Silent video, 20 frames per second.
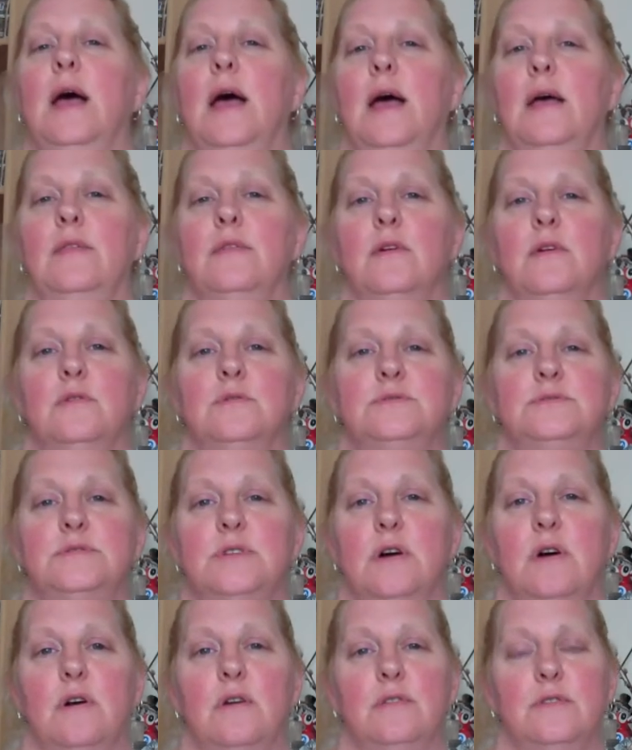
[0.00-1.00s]
And those
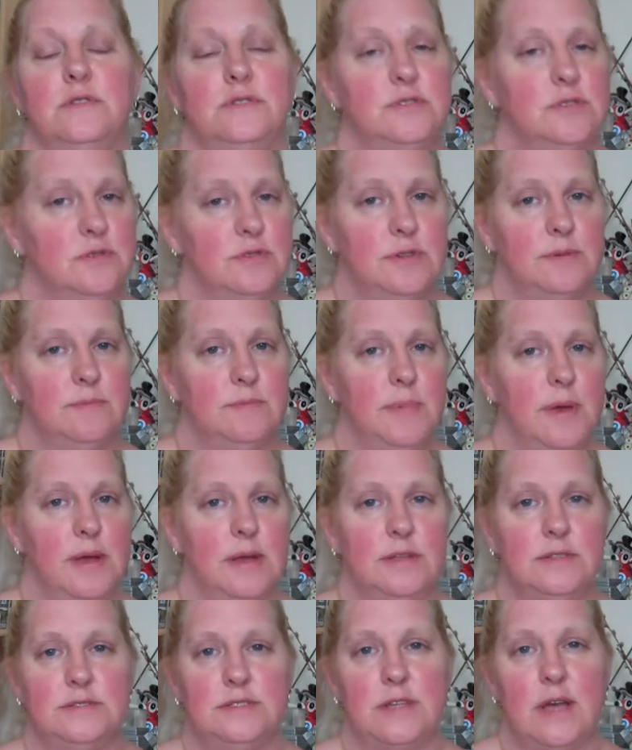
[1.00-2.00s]
are the Susan
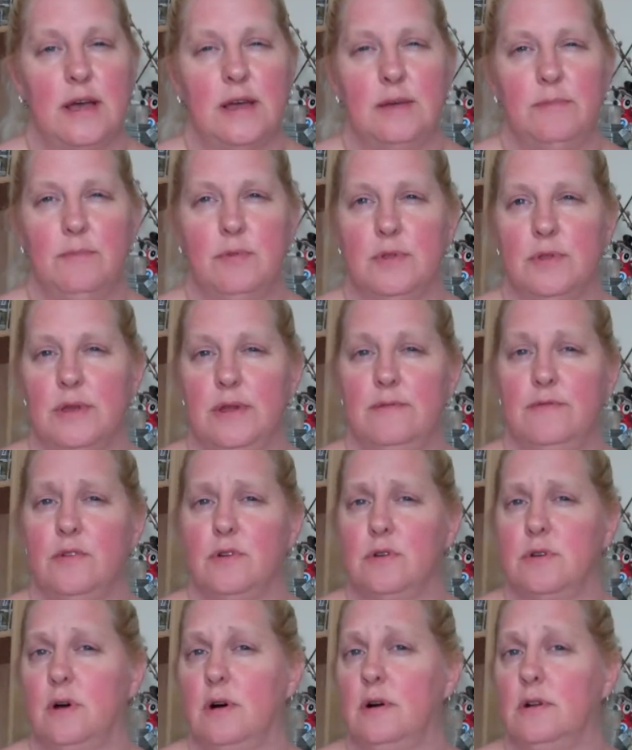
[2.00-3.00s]
Bates. I believe they're
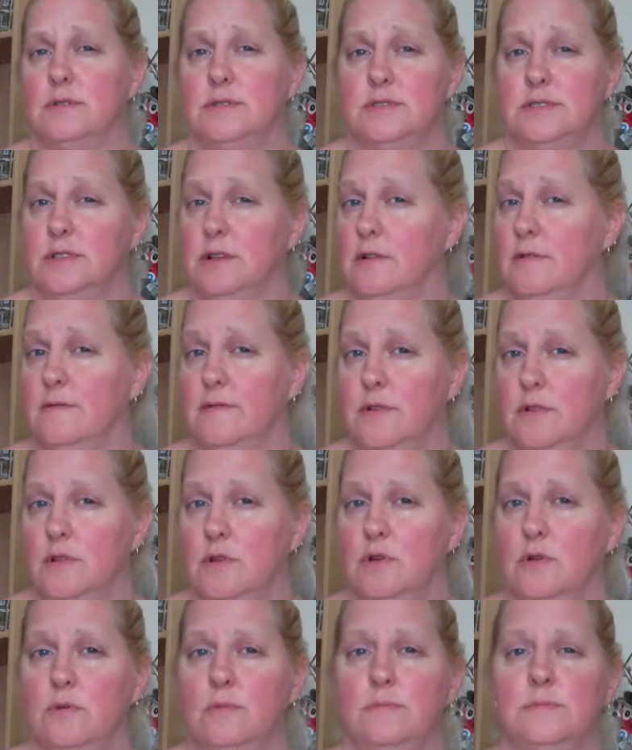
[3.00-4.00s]
called Silva
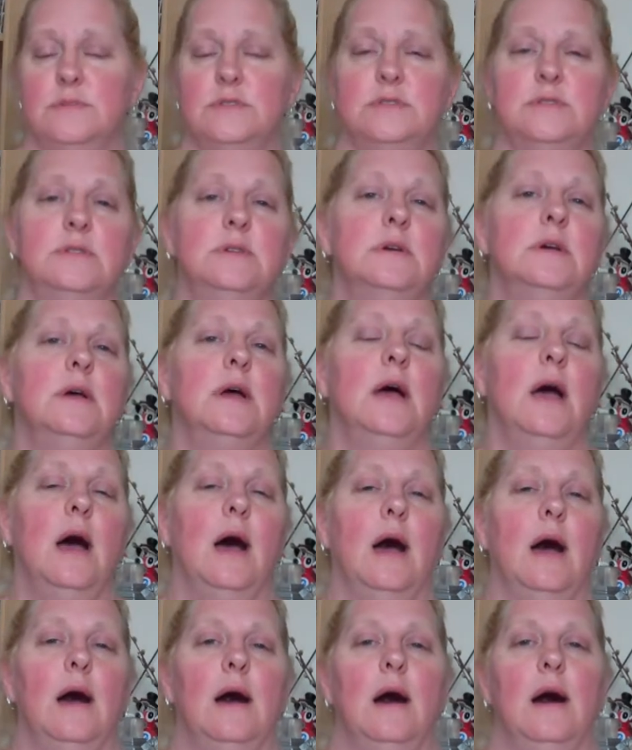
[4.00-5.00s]
Looms.
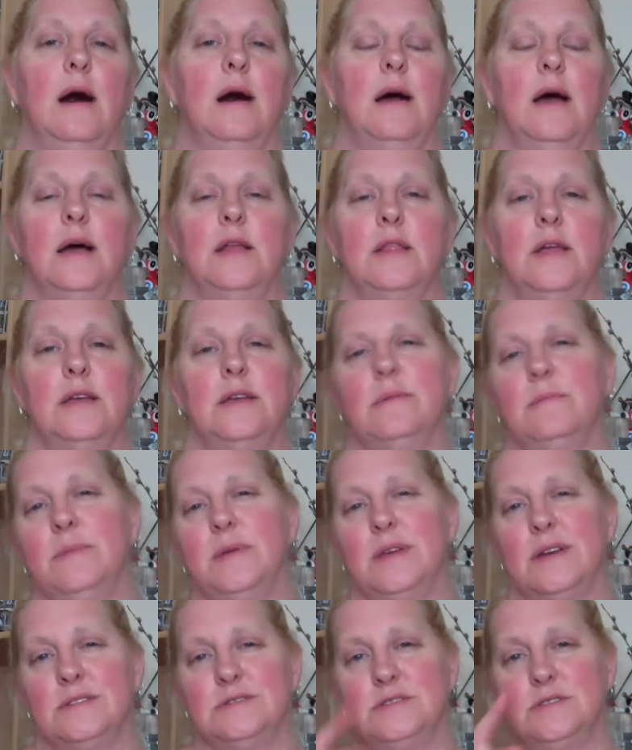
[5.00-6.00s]
I like them
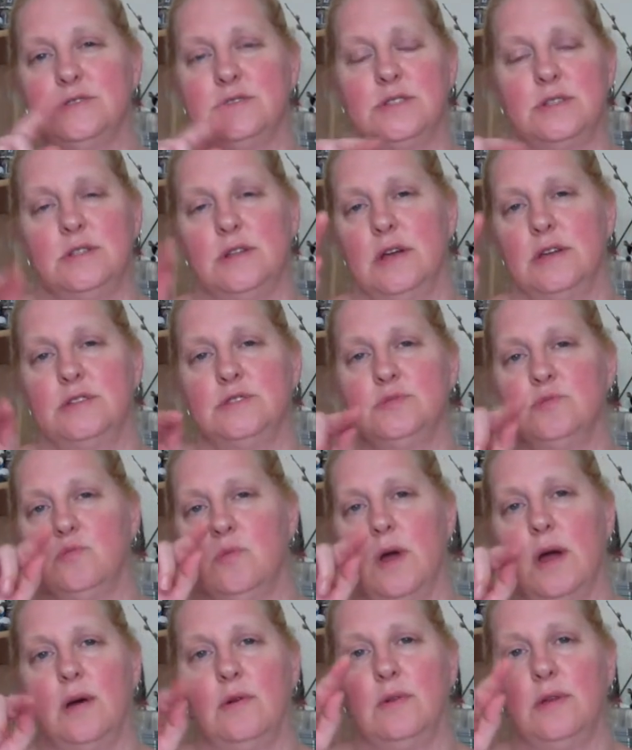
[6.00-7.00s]
because there's a nice
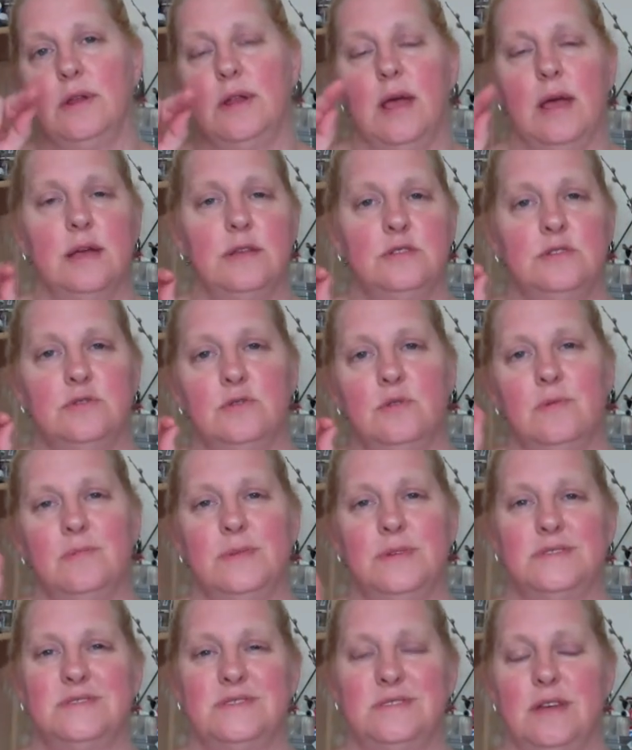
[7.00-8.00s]
rounded head to them
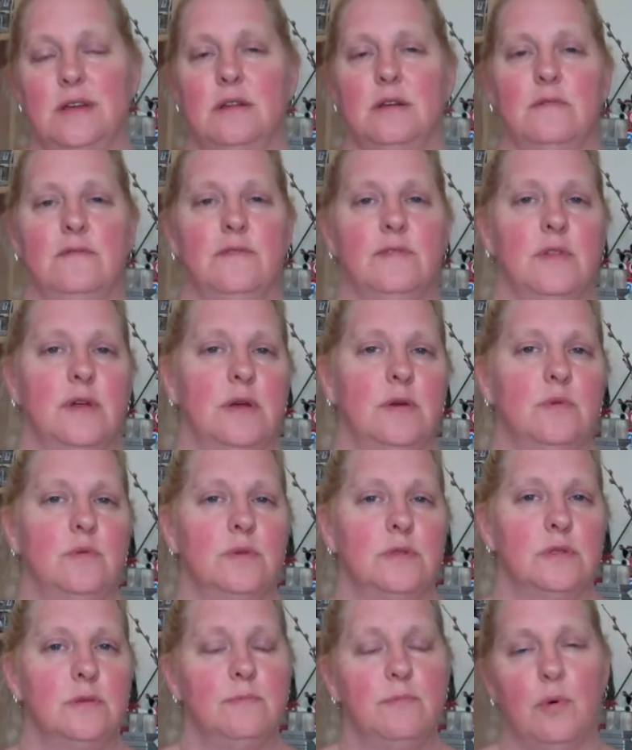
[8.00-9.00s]
instead of like
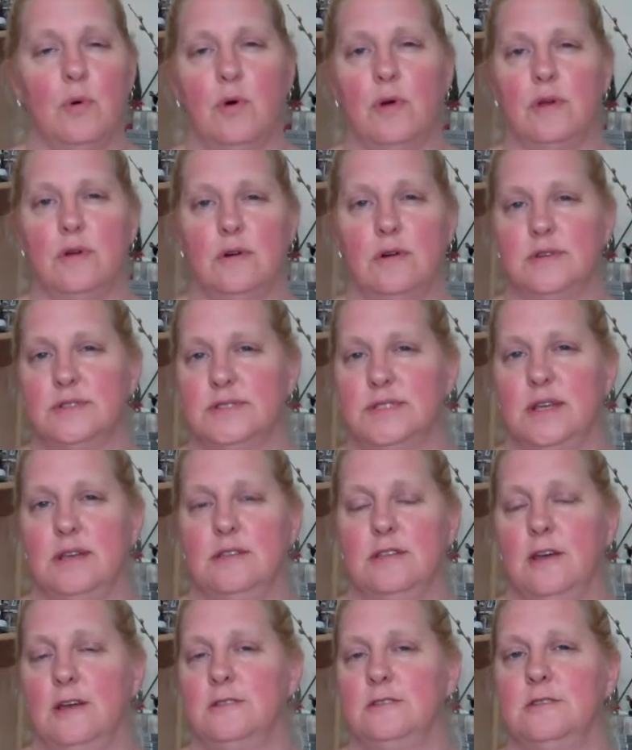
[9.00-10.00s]
with the boy hooks. They
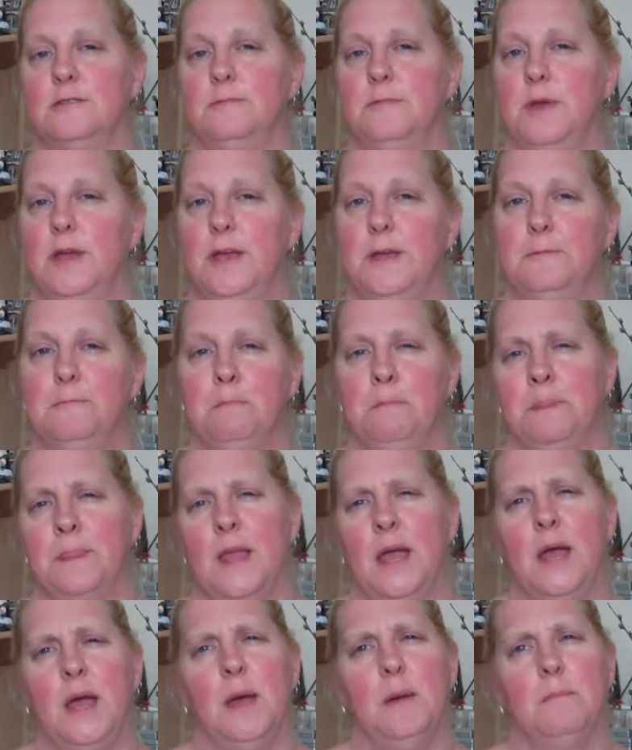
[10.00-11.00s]
tend to be
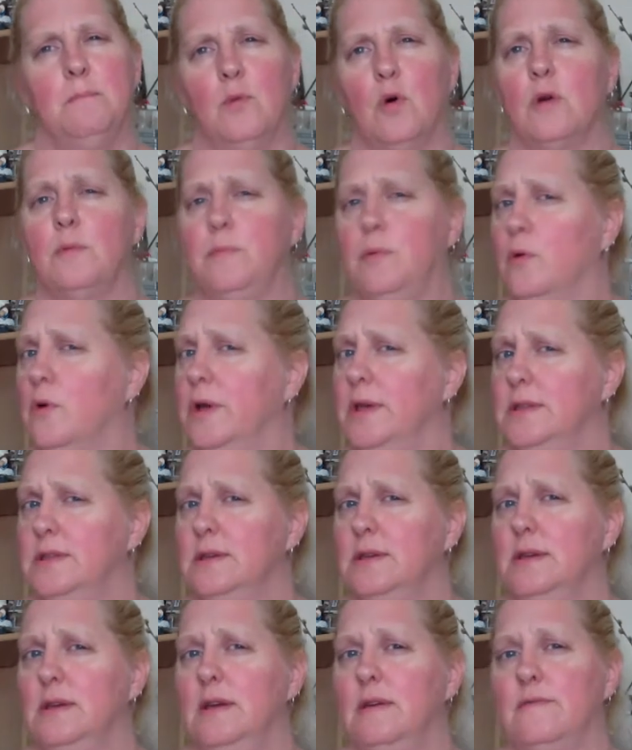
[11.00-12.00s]
more
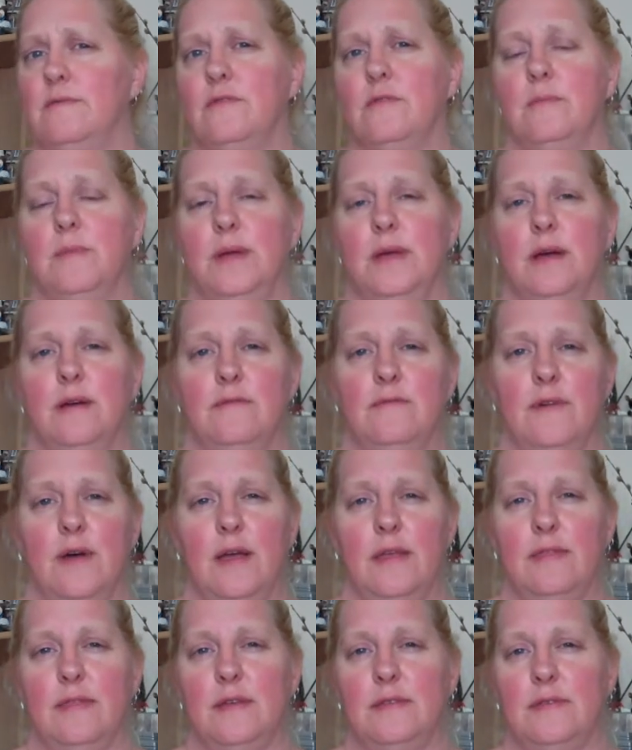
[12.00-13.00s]
pointy, and for me, I
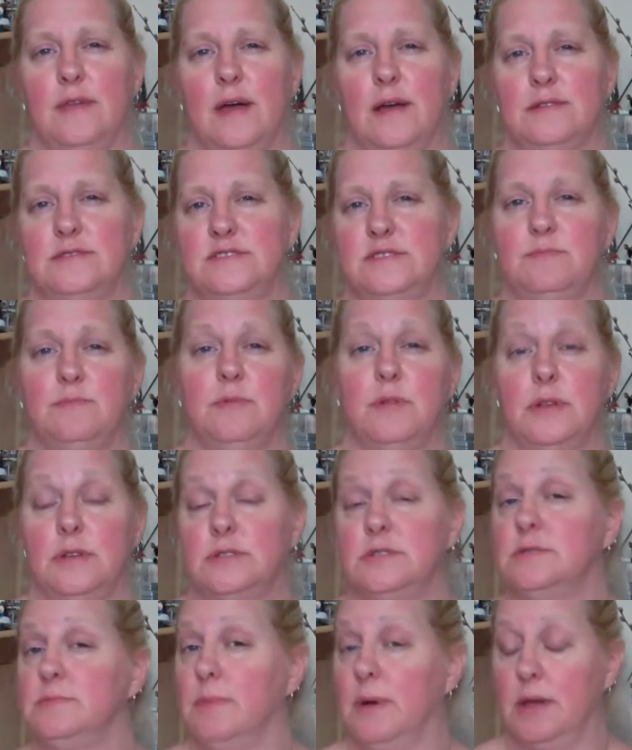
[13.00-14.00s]
find that that
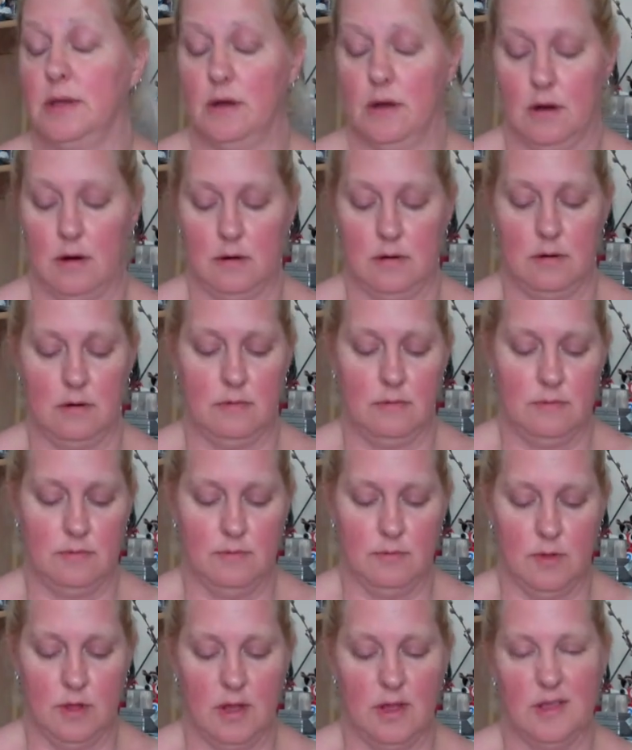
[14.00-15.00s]
splits my yarn
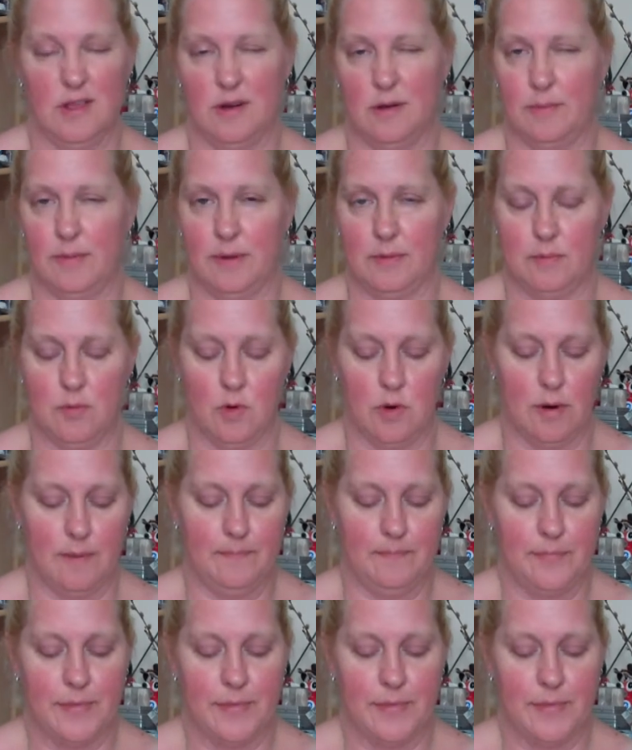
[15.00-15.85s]
a little bit more.